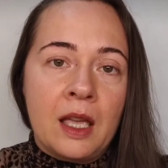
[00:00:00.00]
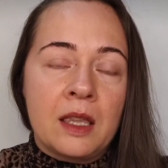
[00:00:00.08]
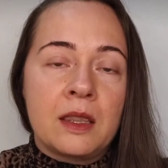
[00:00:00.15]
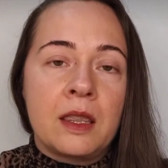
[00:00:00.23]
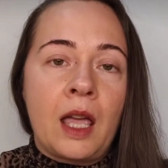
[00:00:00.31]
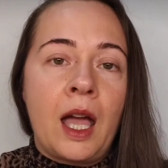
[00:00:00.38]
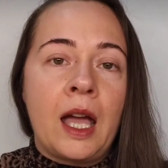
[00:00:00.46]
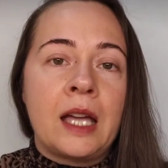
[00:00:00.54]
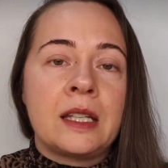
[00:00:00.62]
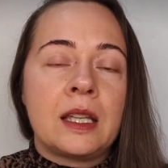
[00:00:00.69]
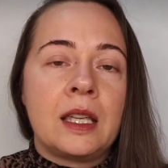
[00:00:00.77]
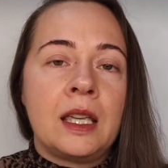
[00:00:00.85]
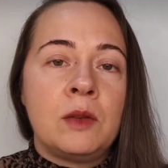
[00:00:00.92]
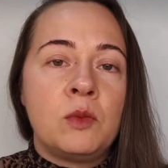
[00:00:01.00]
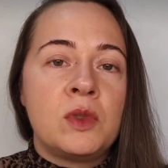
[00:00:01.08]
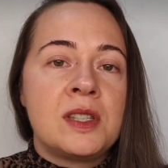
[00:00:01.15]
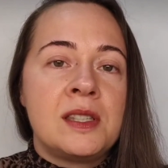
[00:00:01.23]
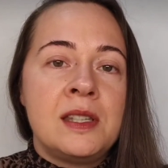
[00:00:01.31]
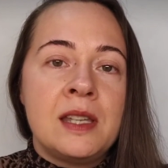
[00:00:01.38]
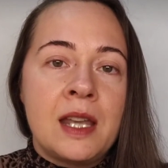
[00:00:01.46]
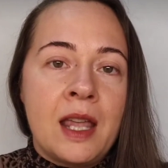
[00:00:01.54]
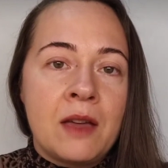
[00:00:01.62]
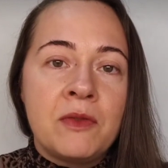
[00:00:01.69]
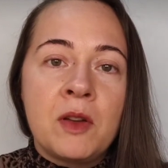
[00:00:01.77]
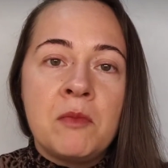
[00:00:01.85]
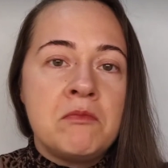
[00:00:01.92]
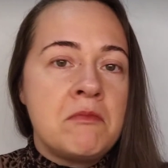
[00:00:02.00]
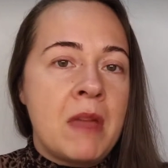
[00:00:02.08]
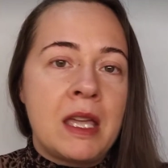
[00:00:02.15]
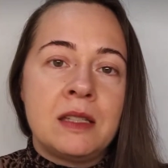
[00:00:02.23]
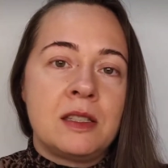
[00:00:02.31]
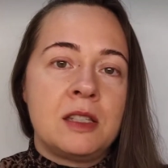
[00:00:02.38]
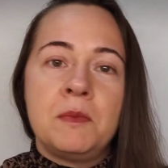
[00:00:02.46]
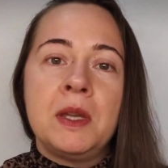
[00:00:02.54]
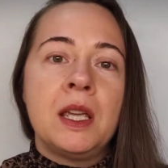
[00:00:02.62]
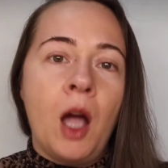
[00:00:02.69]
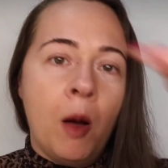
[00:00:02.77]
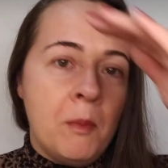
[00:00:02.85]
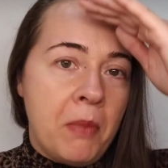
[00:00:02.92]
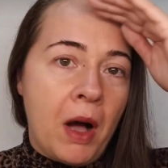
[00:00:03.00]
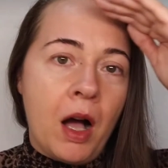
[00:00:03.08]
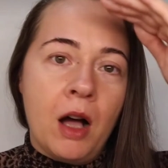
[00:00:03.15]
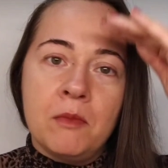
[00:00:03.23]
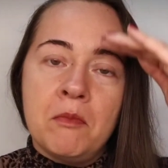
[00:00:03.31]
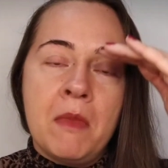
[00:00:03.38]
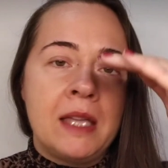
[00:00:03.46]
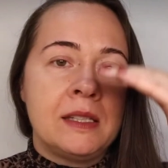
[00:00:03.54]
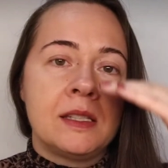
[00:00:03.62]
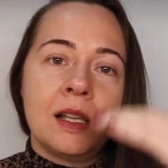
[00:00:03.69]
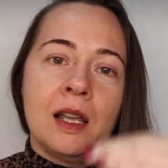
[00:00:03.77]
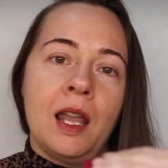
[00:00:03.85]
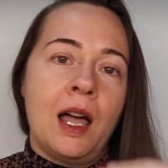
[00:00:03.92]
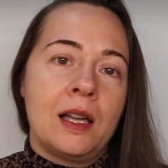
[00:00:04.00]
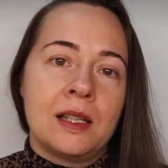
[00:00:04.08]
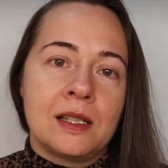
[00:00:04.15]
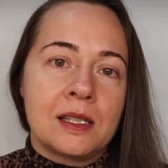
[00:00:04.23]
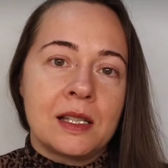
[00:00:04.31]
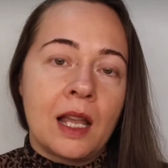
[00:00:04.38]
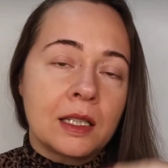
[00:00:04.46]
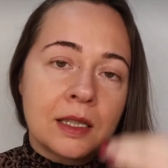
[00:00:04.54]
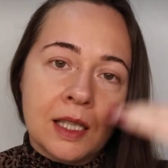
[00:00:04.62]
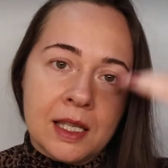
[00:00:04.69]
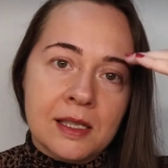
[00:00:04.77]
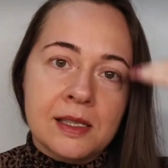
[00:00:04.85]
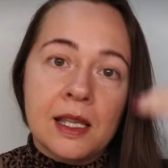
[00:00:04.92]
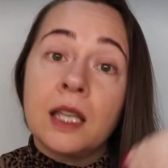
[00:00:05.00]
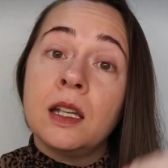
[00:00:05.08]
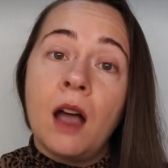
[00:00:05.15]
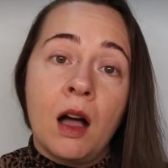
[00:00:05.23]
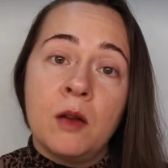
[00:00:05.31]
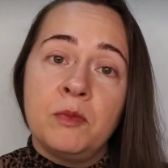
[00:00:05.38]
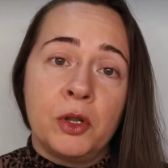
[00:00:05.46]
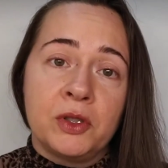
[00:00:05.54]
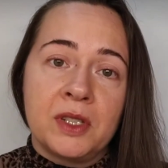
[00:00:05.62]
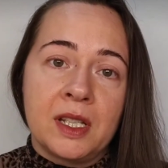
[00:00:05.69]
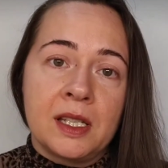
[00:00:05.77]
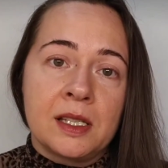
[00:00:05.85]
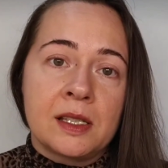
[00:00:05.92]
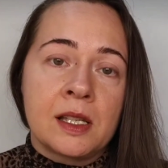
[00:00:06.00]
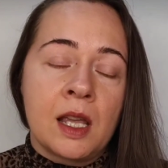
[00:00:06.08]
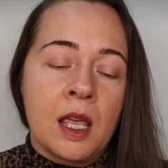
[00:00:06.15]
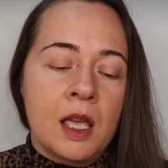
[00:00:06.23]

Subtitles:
that it was never meant to be compartmentalized like this in our bodies,